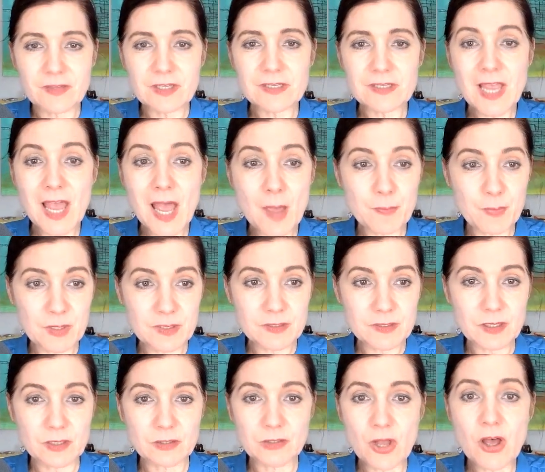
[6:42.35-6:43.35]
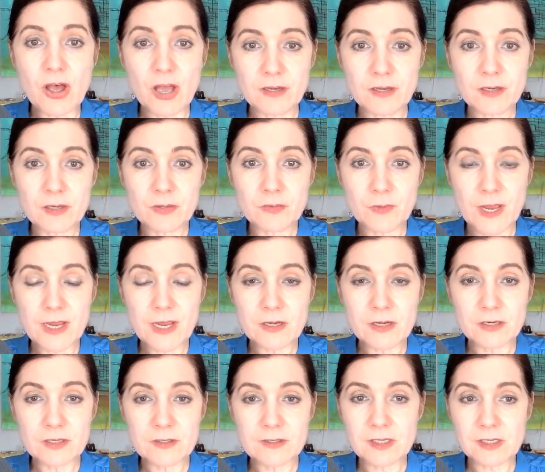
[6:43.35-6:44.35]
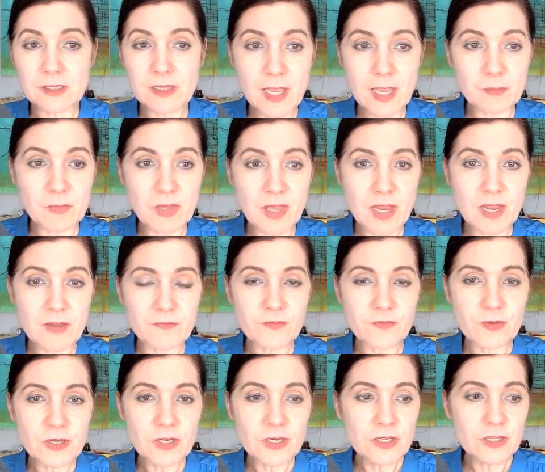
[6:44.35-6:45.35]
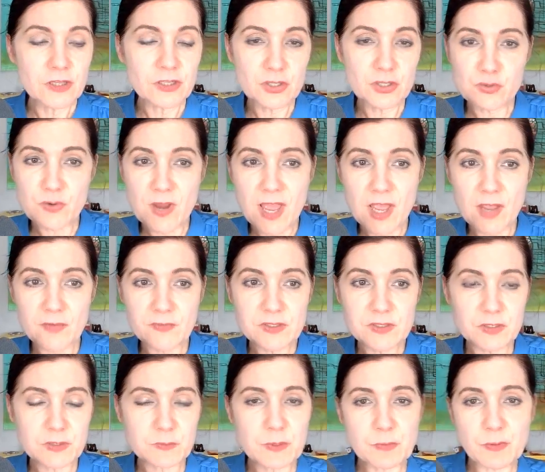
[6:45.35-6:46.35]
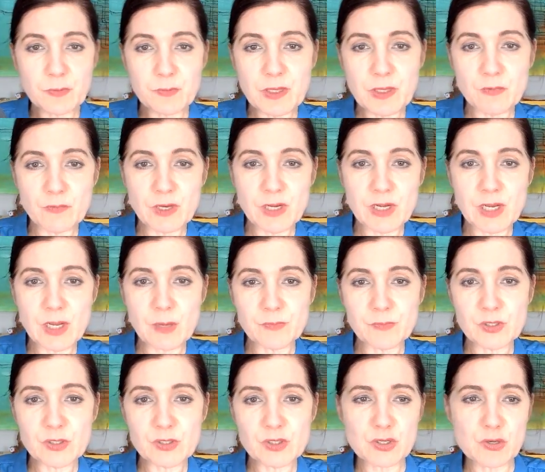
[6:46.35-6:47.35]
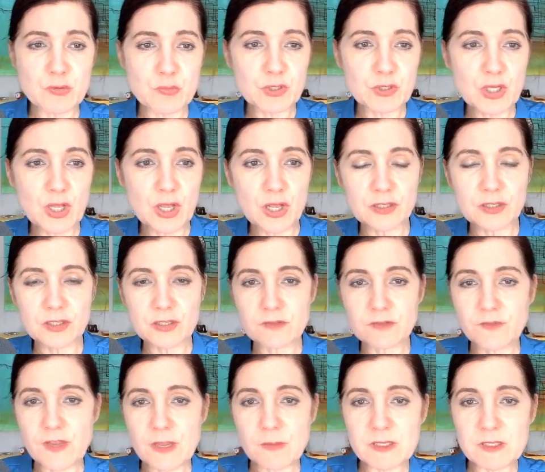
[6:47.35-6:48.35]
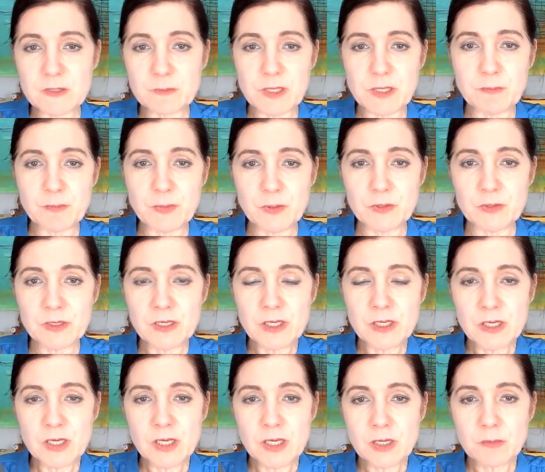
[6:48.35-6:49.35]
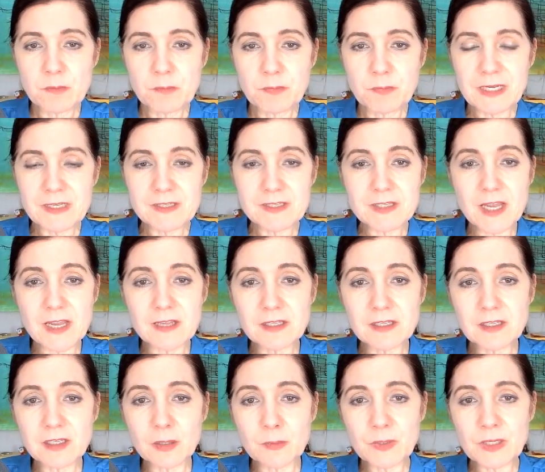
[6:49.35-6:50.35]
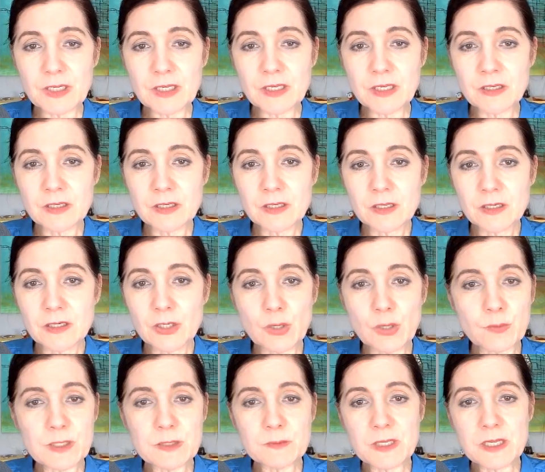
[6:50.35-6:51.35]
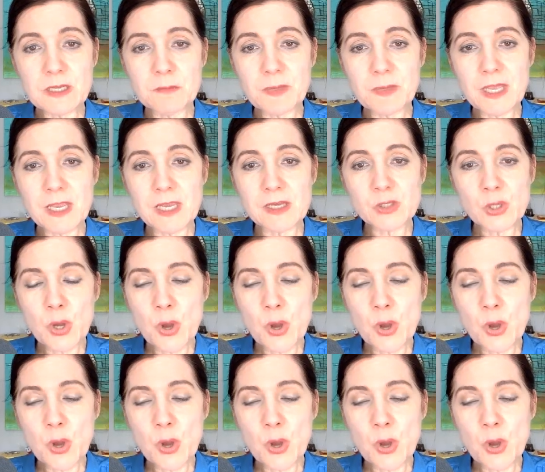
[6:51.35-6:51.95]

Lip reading: This happens a lot, right? It's the glam life. There's drafts, there's people being written up, there's Snoop Dogg, there's famous people, but inside the company, nobody's being paid.